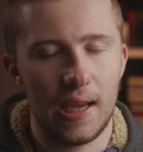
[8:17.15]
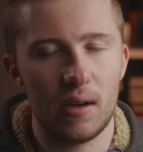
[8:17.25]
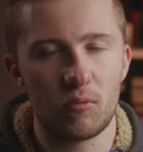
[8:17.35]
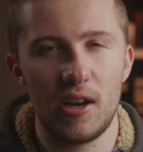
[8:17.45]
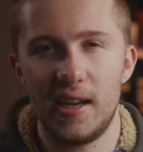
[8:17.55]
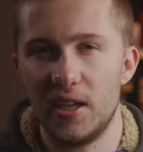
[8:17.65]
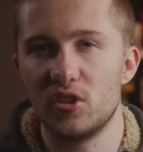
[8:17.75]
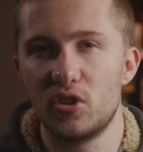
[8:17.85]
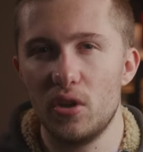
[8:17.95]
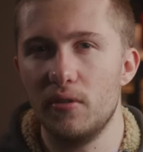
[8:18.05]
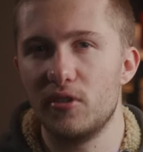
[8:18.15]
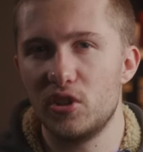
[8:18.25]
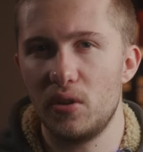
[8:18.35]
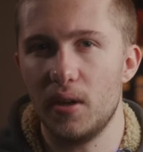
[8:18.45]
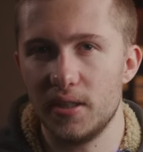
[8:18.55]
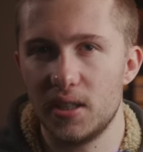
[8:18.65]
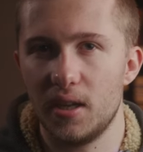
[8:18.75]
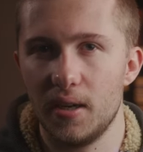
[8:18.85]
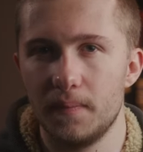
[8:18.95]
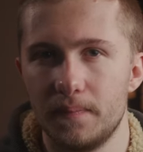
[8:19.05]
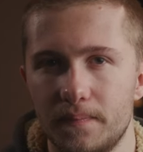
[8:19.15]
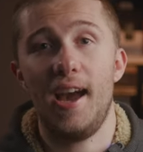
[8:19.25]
it really is good for $2.99.